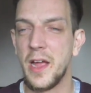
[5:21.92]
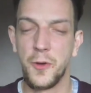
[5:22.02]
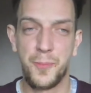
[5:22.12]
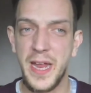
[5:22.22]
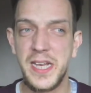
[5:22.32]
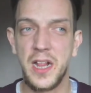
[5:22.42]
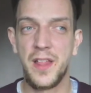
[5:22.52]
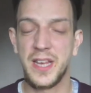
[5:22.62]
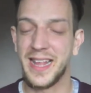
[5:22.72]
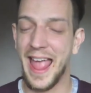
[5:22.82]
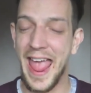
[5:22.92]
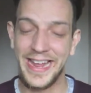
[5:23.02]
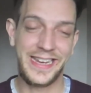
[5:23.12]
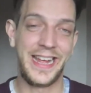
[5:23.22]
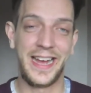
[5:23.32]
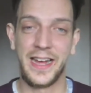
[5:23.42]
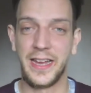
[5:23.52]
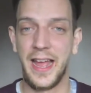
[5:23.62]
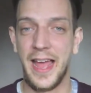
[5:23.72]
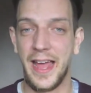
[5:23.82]
It was basically this egg
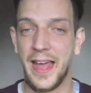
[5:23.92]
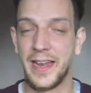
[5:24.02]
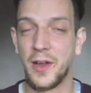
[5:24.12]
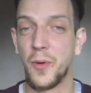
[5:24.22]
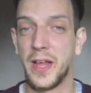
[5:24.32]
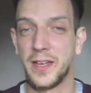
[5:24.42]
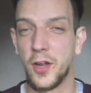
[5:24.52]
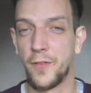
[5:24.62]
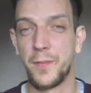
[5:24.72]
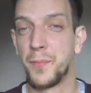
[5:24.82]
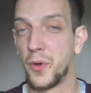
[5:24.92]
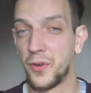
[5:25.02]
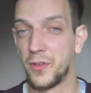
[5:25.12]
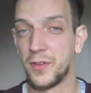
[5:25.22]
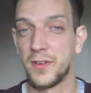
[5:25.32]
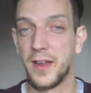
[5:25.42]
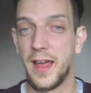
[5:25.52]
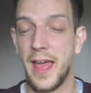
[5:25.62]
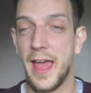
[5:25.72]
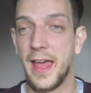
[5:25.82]
guy, and it was like solving puzzles,
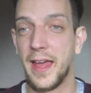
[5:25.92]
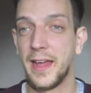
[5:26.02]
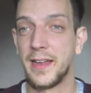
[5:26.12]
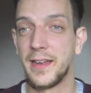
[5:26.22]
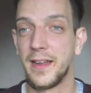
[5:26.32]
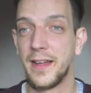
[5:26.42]
and